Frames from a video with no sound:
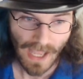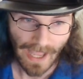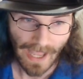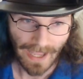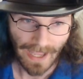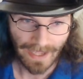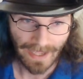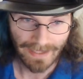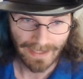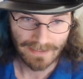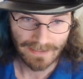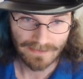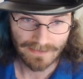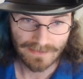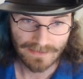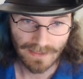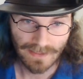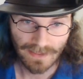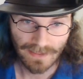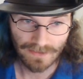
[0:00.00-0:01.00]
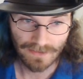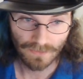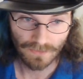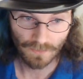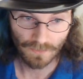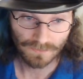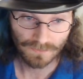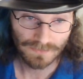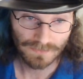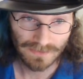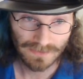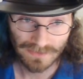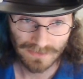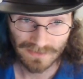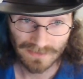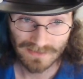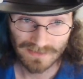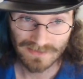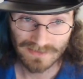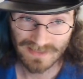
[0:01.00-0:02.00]
And then
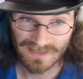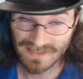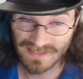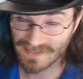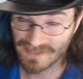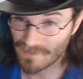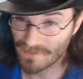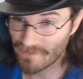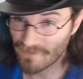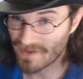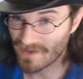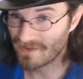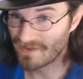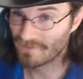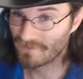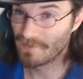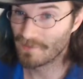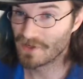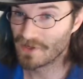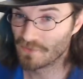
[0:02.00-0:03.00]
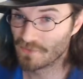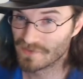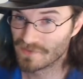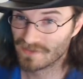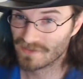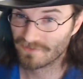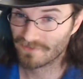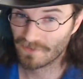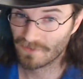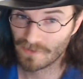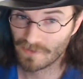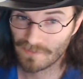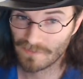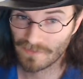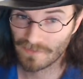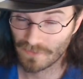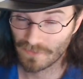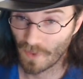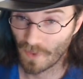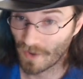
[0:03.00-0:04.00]
some of that information was confirmed
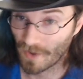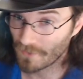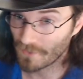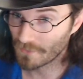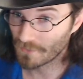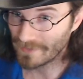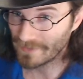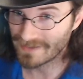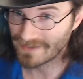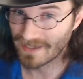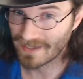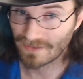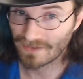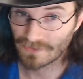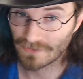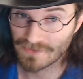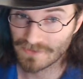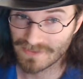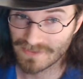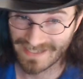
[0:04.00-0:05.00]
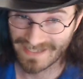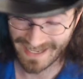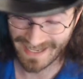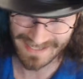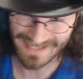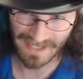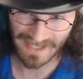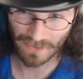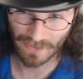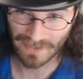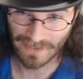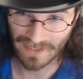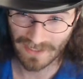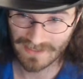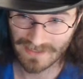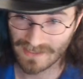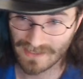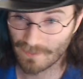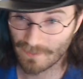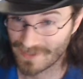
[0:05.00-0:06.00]
through other retailers that yes, they are getting
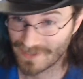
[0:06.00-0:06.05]
some.